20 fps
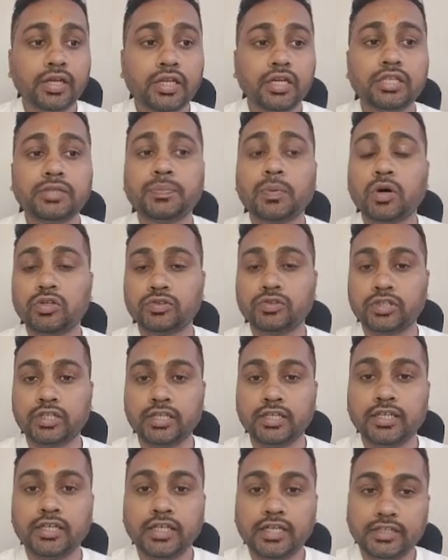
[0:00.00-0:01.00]
response
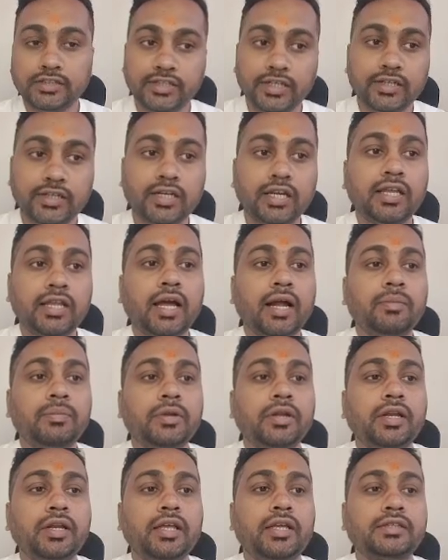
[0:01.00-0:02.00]
key. Generally,
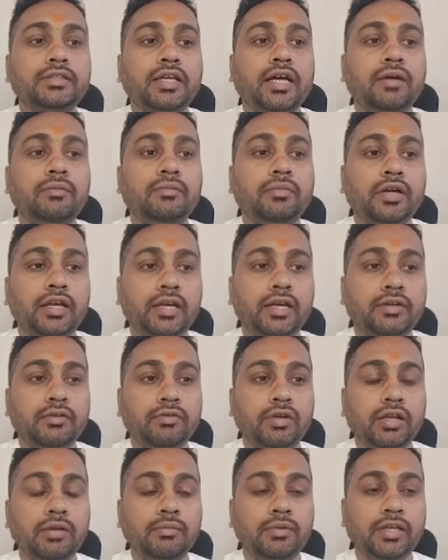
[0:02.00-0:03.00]
after exam, it
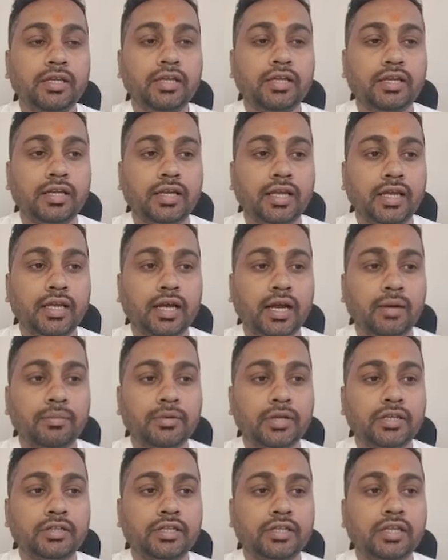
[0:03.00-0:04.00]
will be like
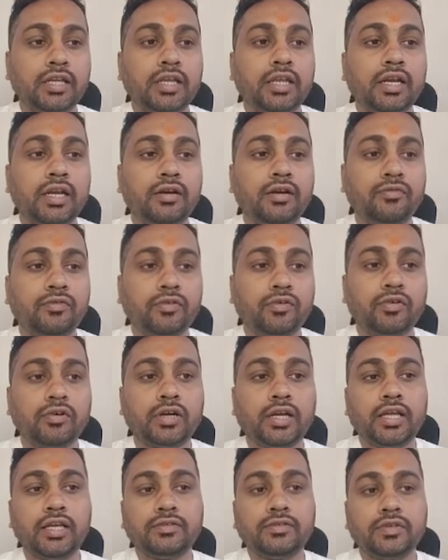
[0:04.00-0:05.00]
after 3 and 4
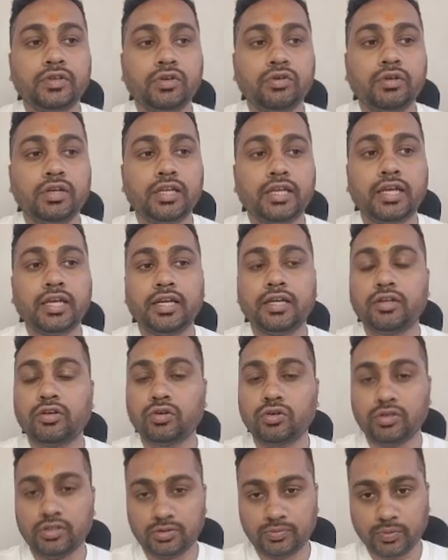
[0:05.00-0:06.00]
days, you will get
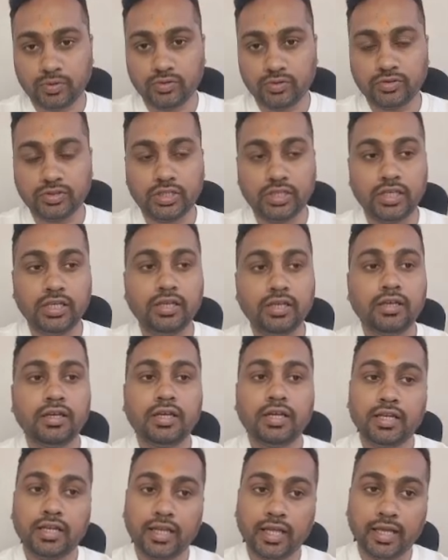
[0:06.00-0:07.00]
your response key.
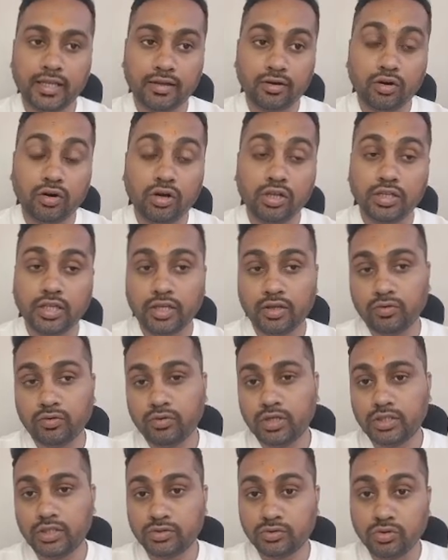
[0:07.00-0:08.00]
Like all the
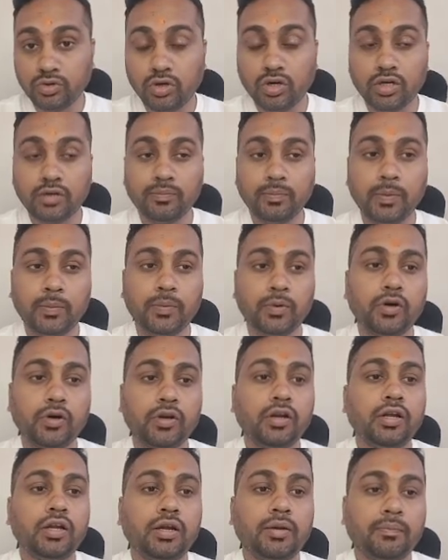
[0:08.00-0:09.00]
units got
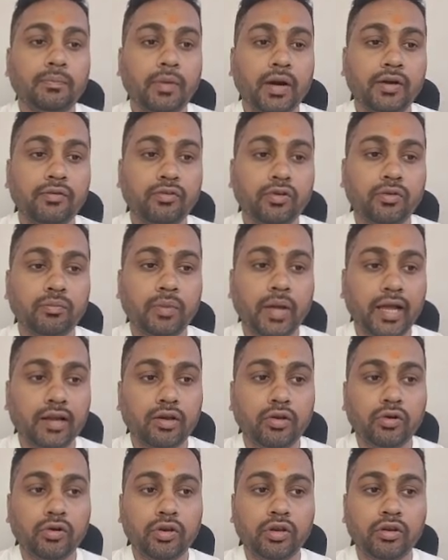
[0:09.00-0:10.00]
before. But for
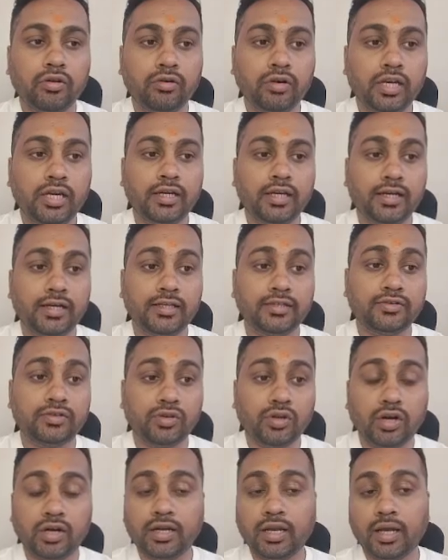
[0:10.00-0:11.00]
Bangalore unit, it is
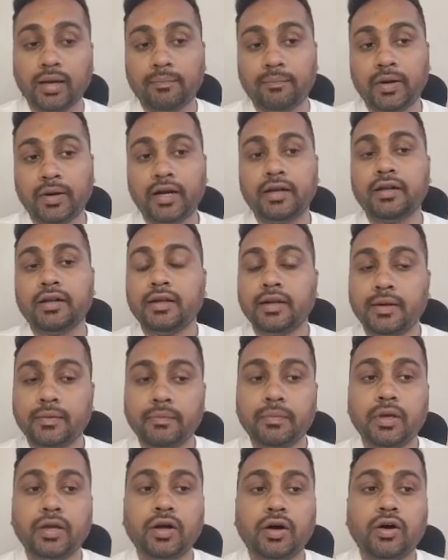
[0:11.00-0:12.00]
not happened
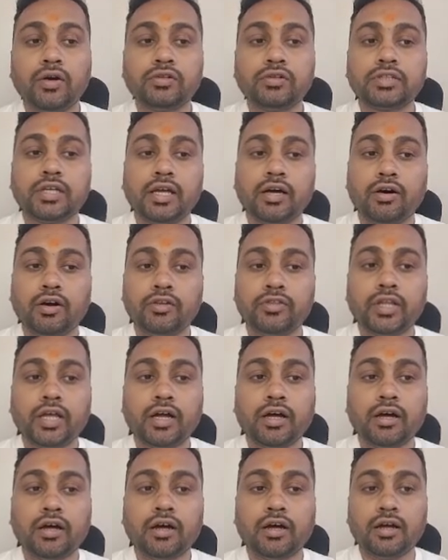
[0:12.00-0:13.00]
because on
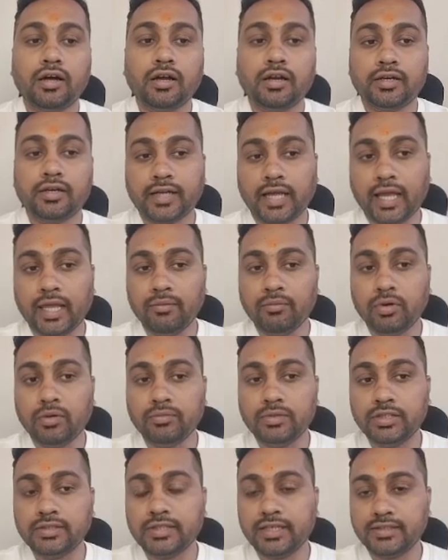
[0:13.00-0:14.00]
the time
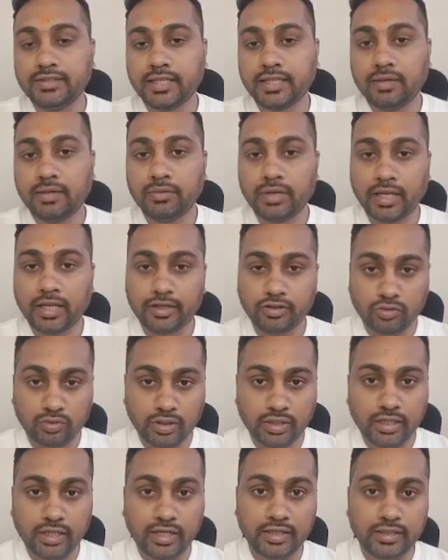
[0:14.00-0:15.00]
of this exam, like
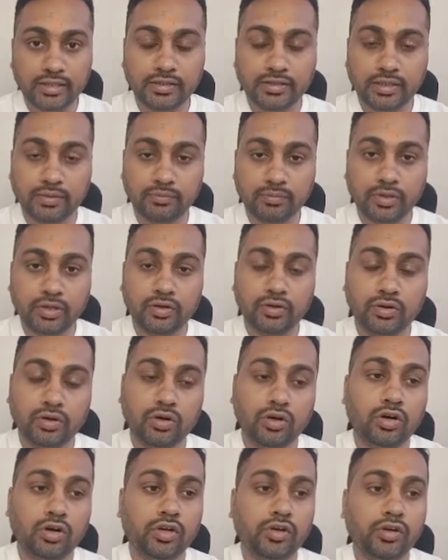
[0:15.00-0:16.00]
28 December
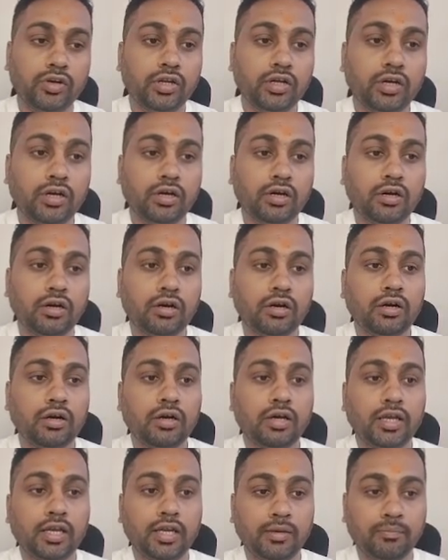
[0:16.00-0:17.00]
on
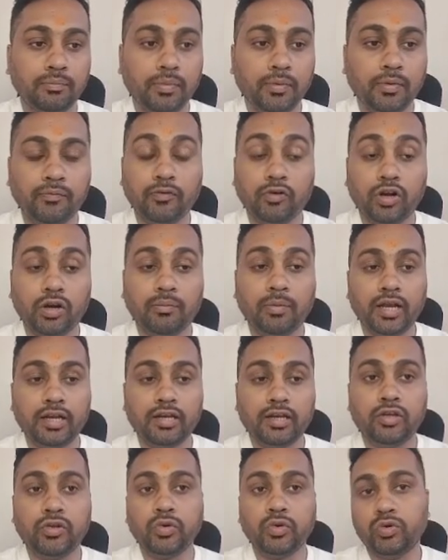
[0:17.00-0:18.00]
for a
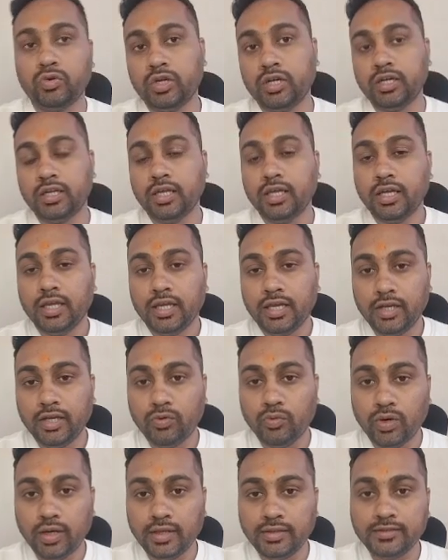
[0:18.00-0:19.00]
Bangalore unit,
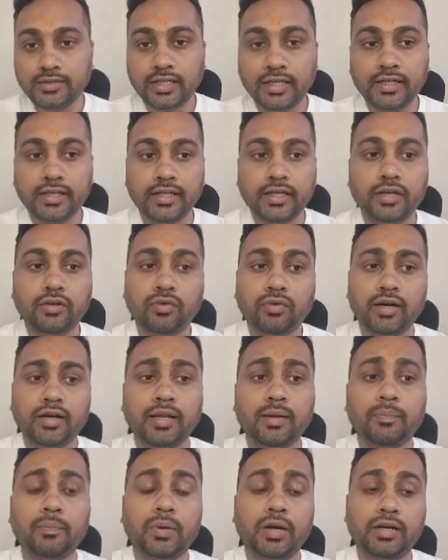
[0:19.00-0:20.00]
in one center,
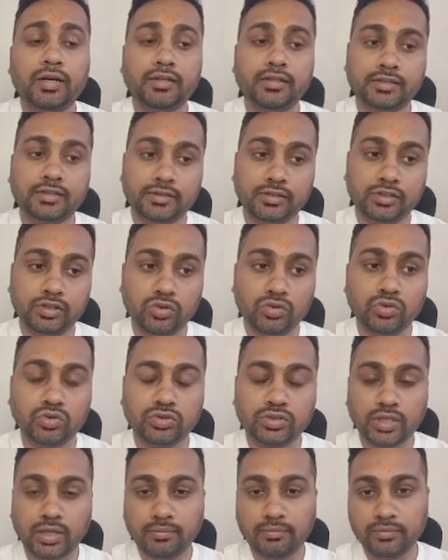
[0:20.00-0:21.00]
what happened due to
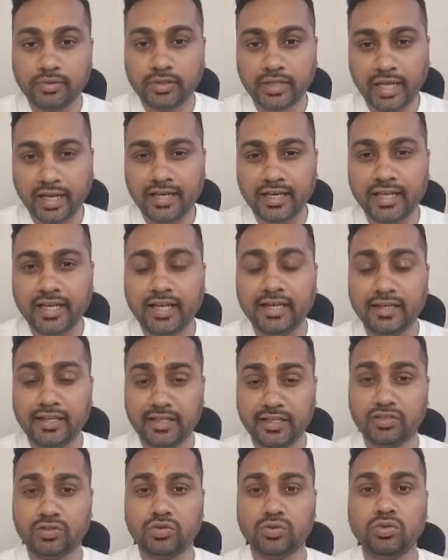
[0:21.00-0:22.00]
some technical
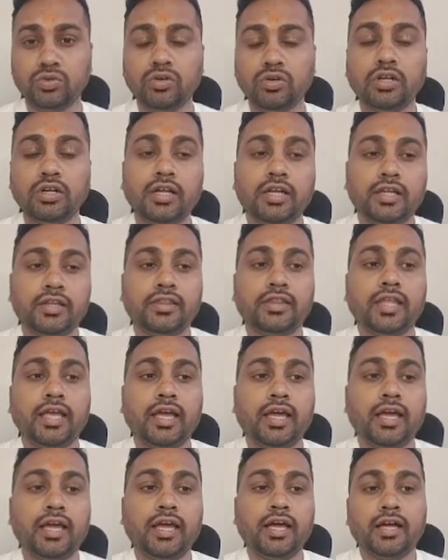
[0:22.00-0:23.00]
issue,
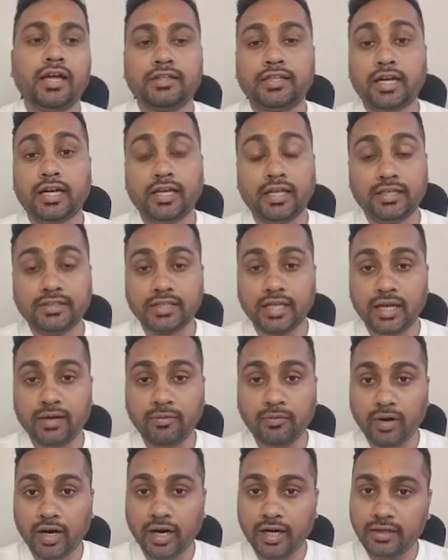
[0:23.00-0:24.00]
that
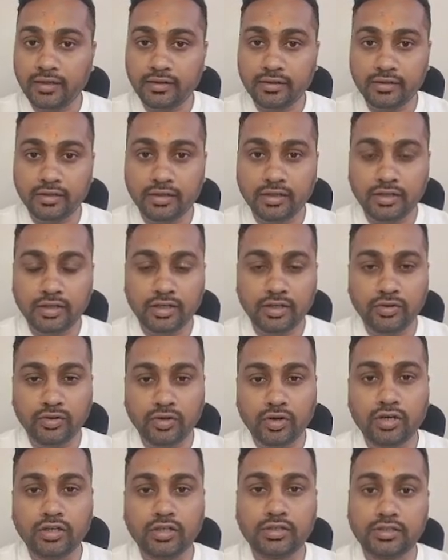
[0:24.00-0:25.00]
exam was
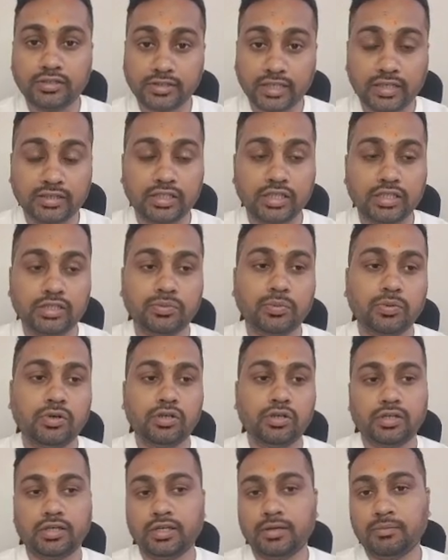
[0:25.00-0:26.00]
not successful.
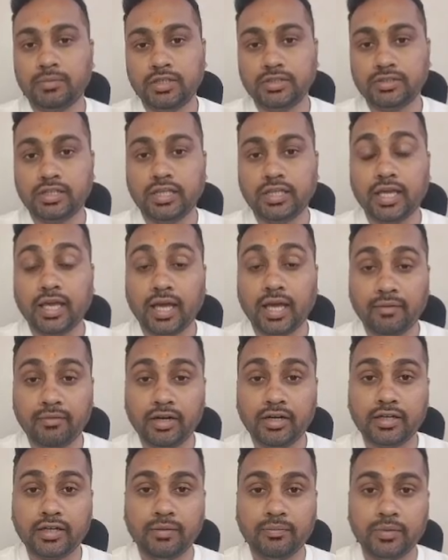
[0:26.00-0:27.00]
That means they
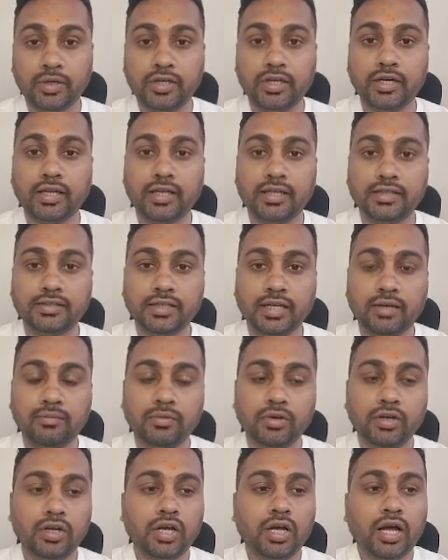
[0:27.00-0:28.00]
haven't completed exam
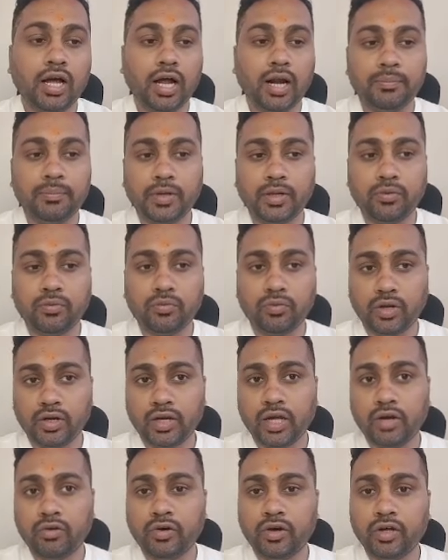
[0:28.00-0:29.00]
after 1
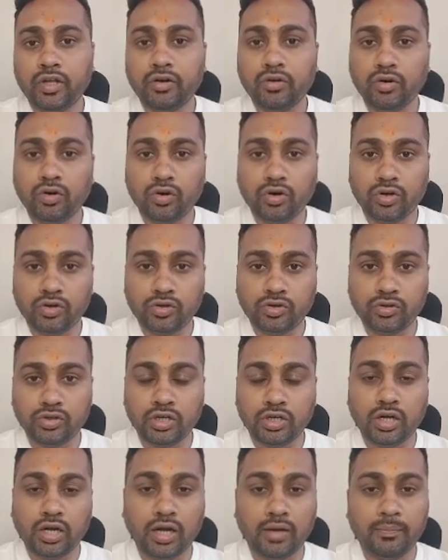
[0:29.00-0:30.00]
hour or
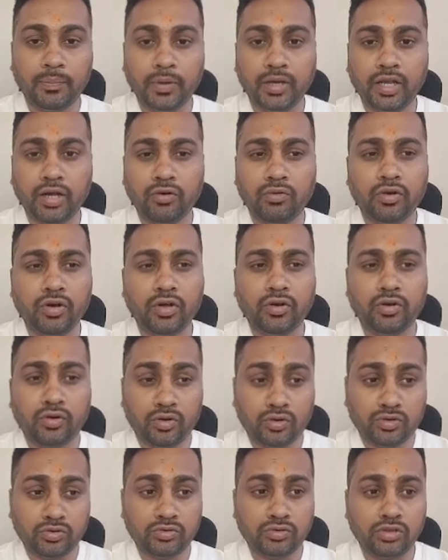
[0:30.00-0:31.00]
half an hour
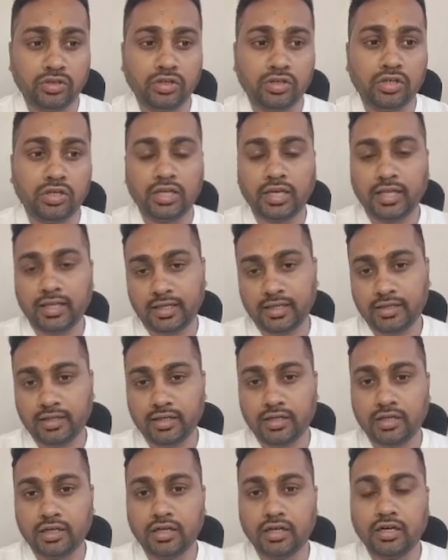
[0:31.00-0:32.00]
or due
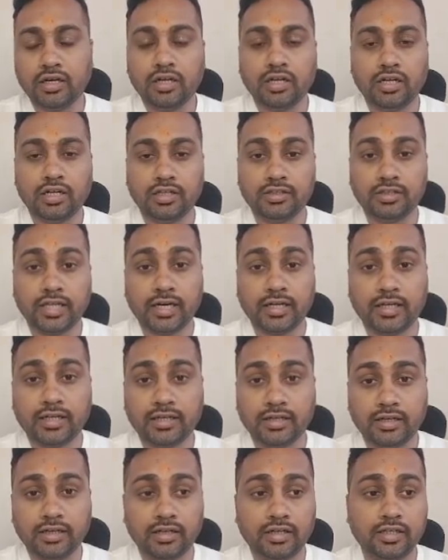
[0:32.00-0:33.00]

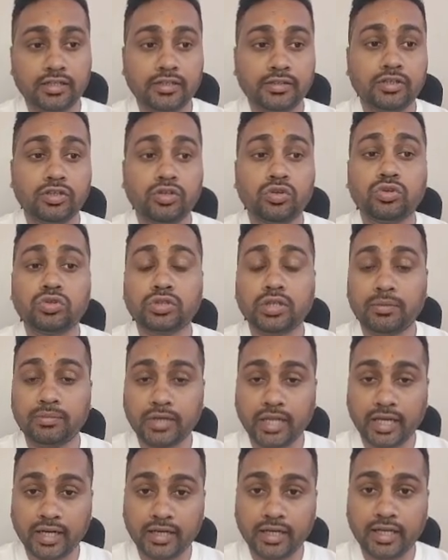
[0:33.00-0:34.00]
to some
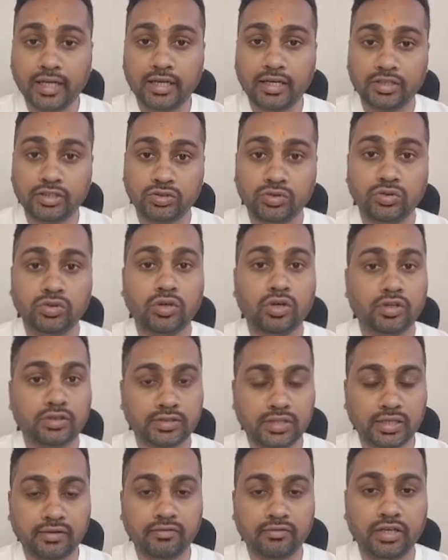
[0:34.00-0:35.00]
technical issue or
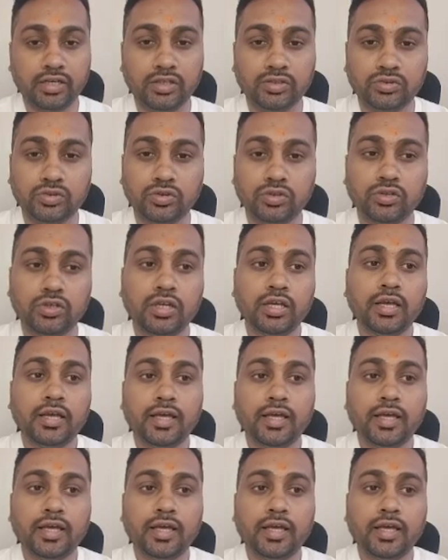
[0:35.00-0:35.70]
server issue.